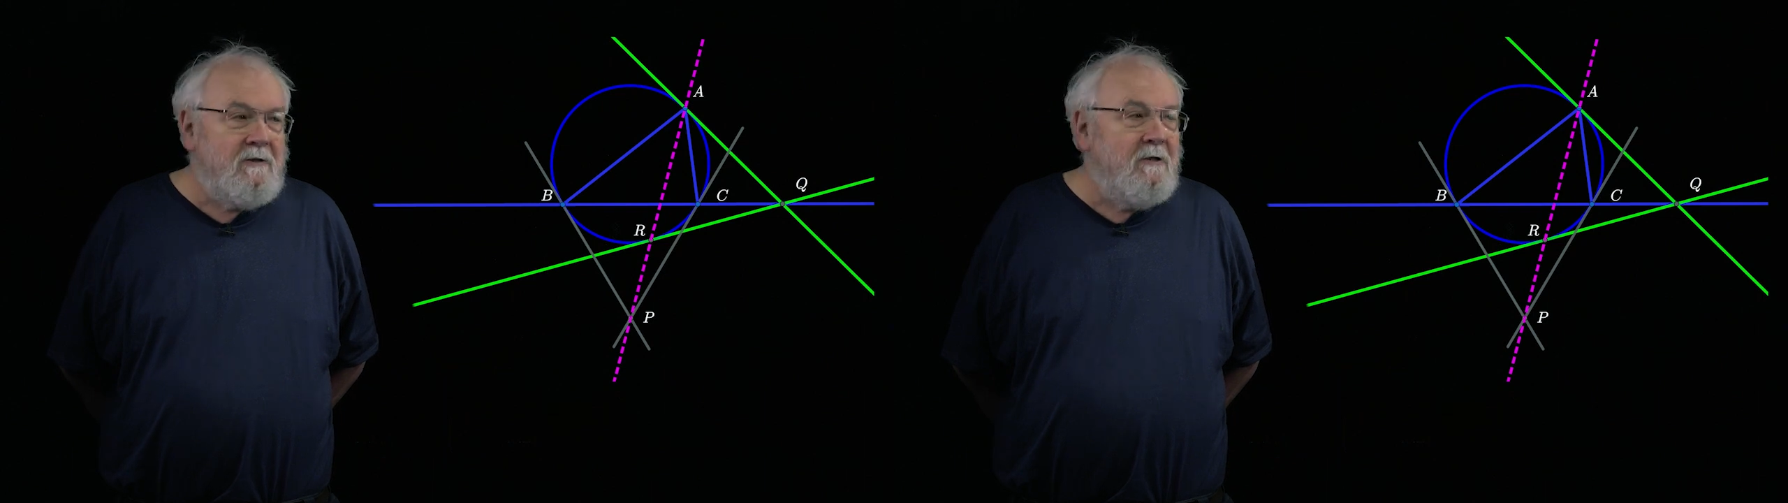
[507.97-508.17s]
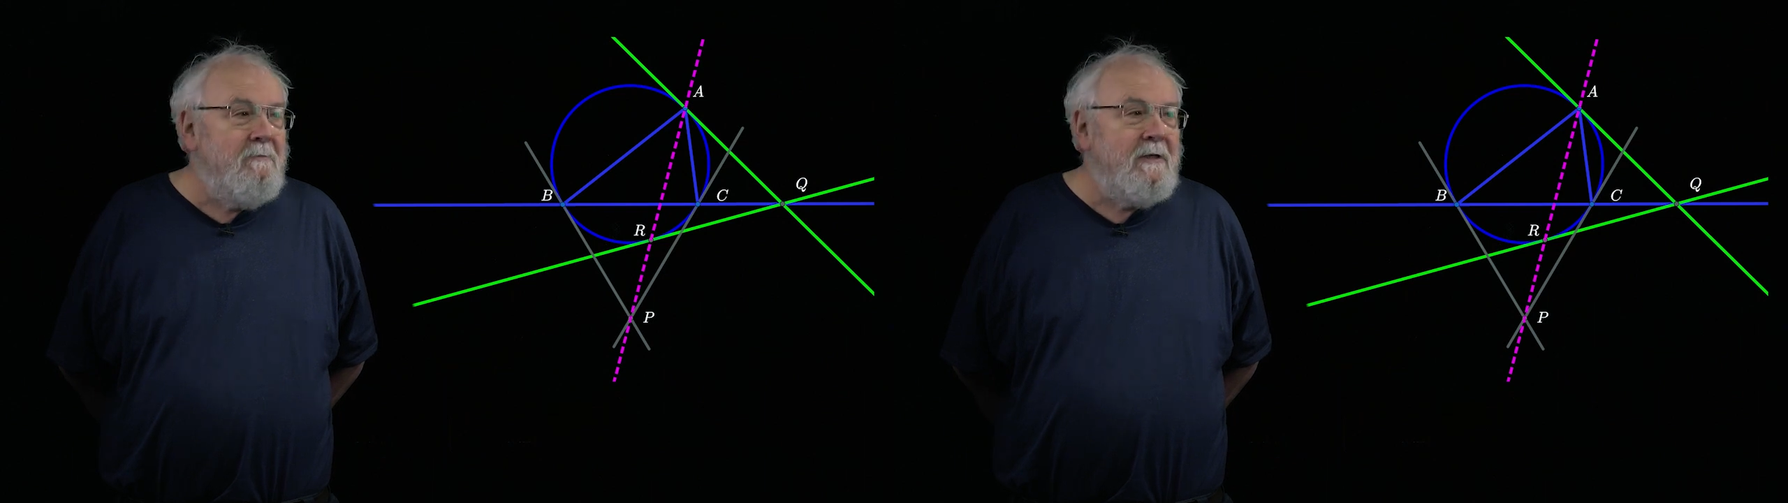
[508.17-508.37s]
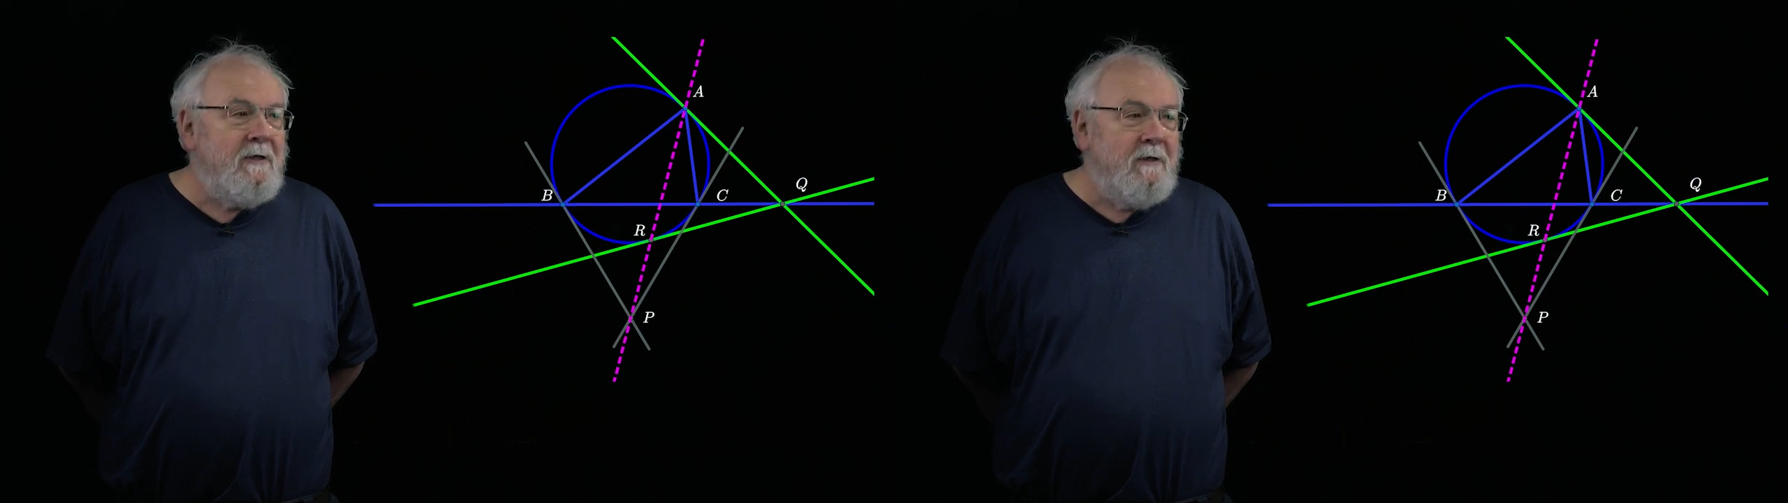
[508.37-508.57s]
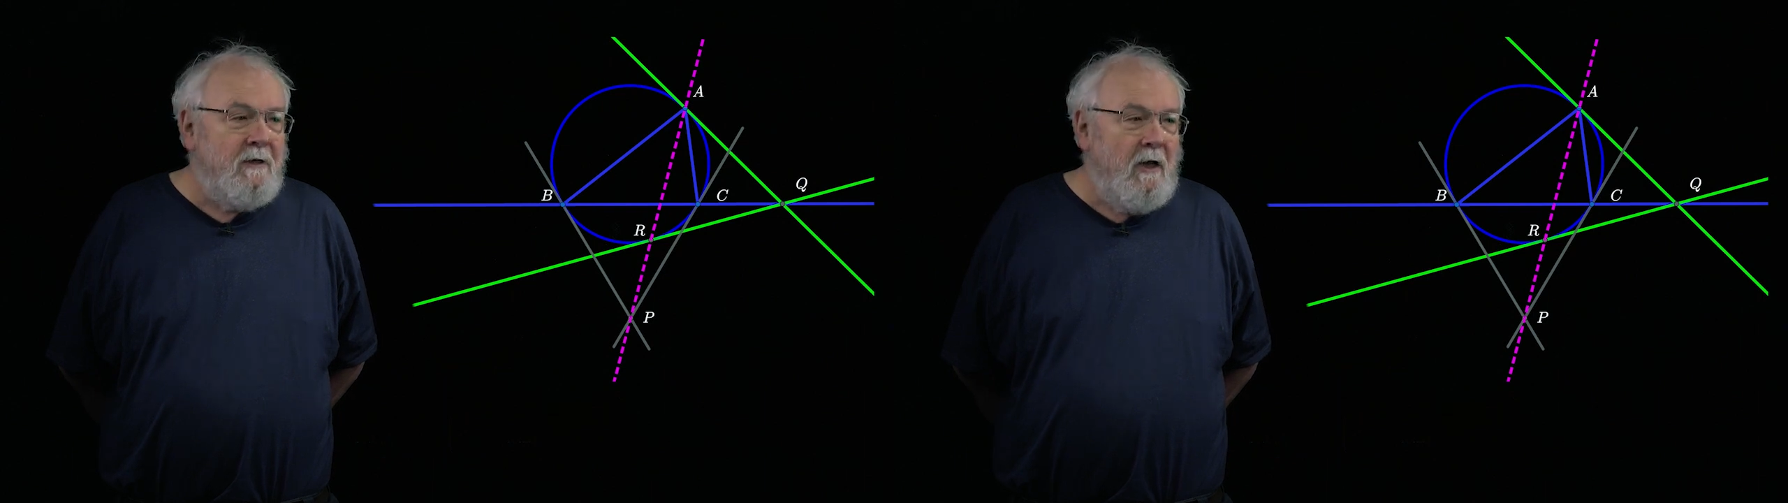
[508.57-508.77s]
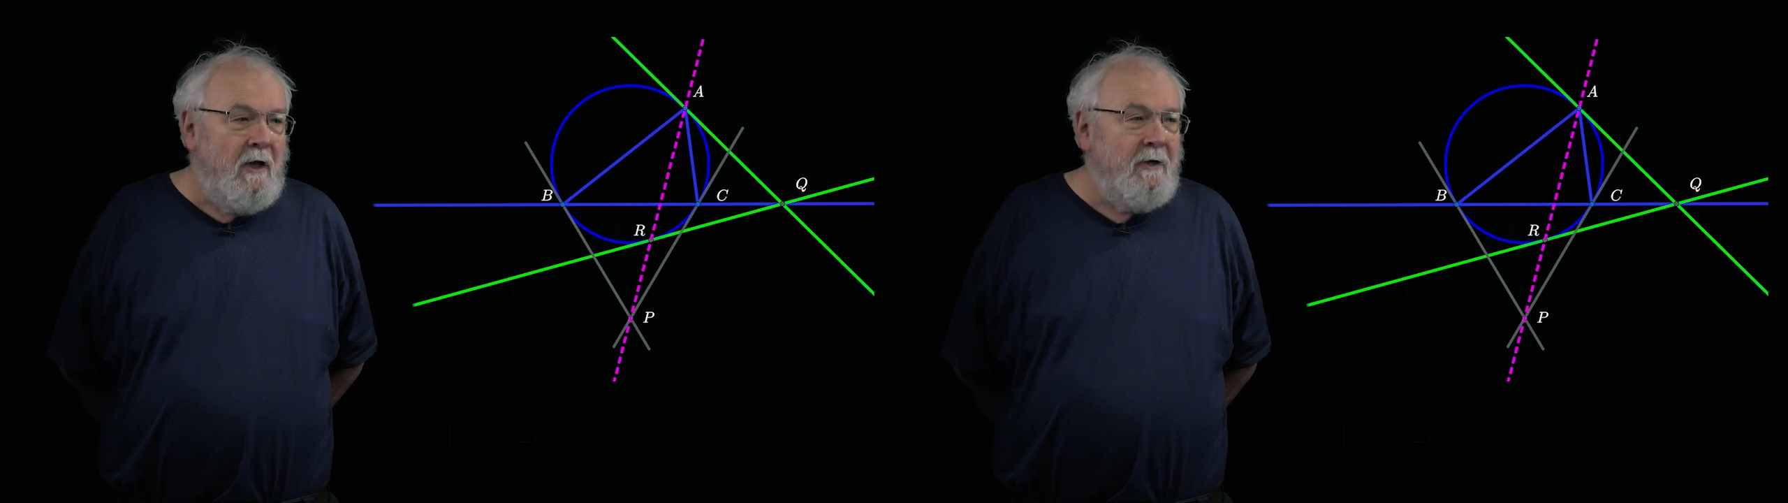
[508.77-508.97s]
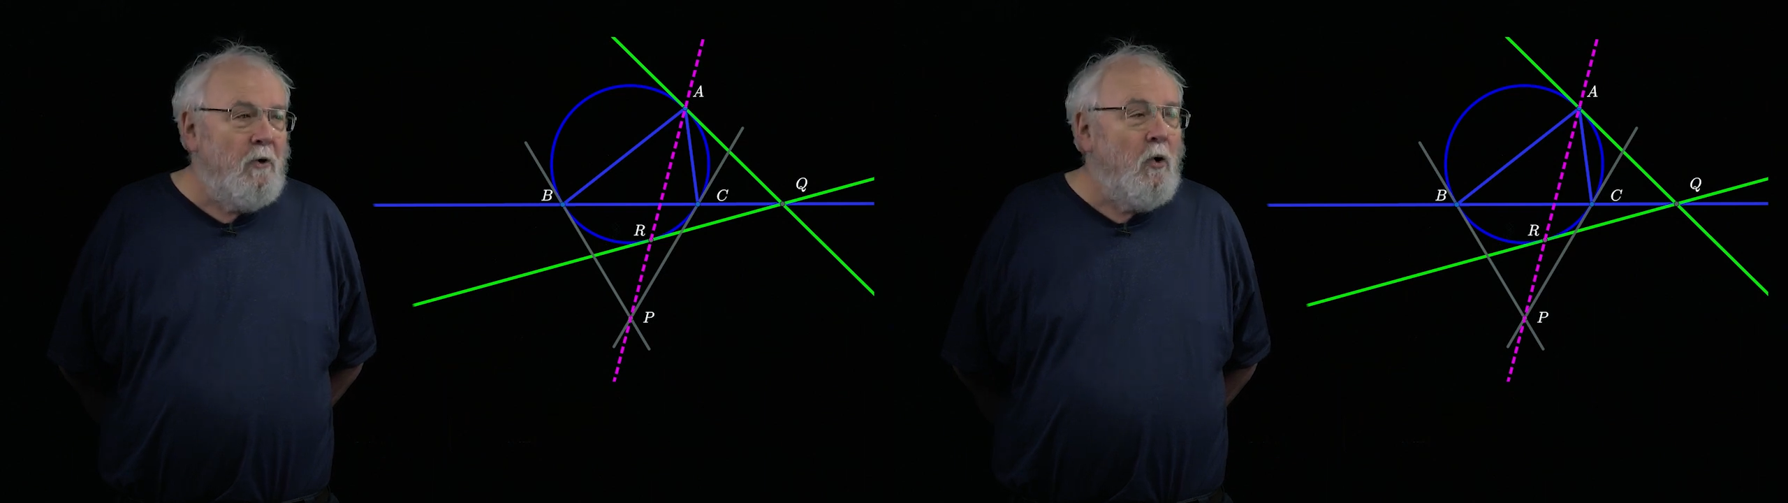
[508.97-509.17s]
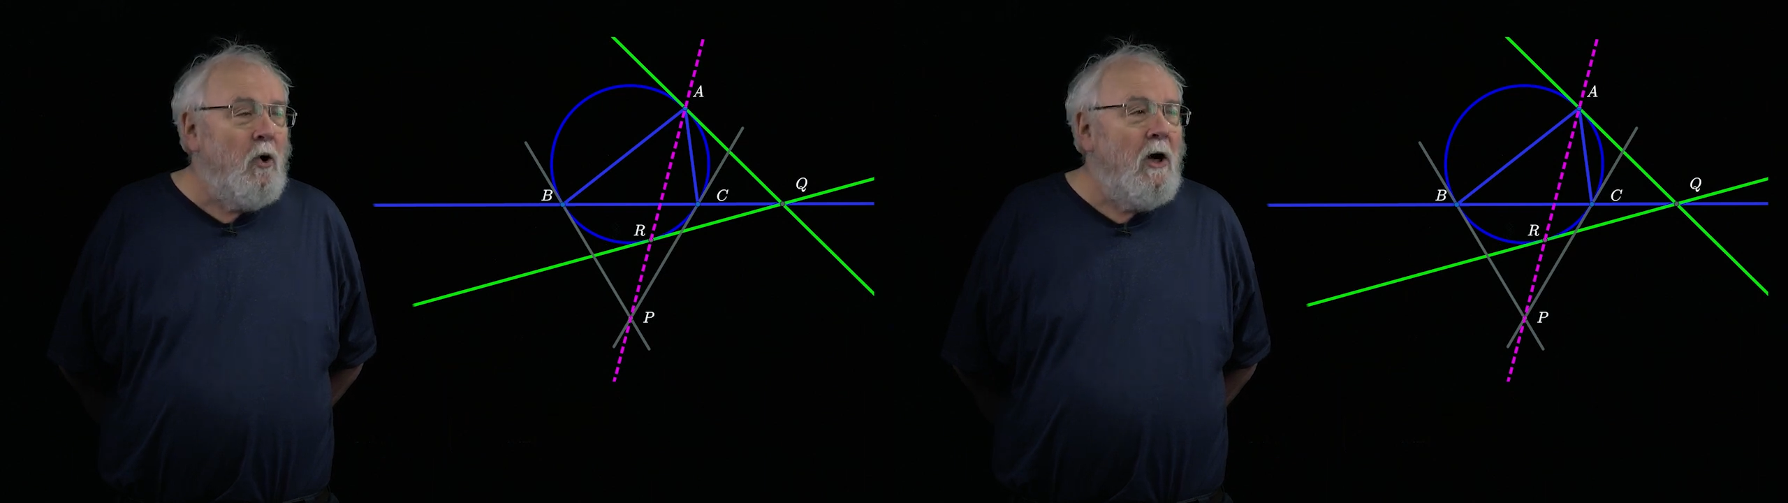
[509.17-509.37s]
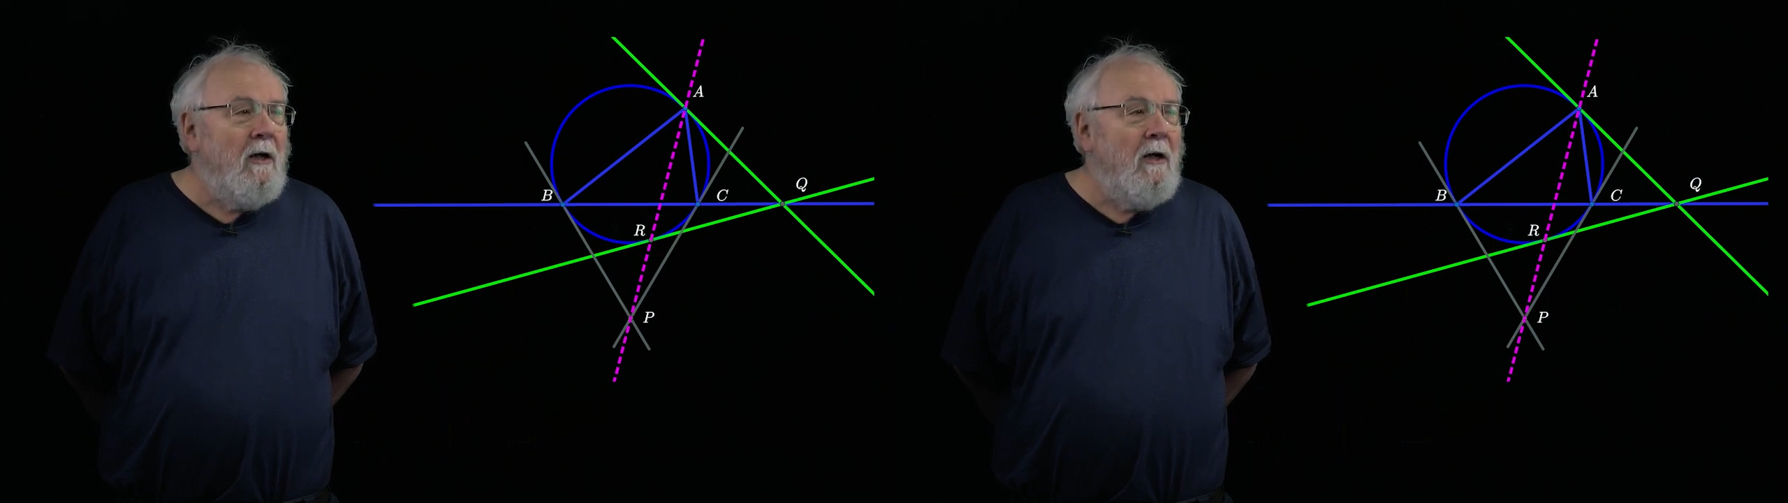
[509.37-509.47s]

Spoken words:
Simidian line, or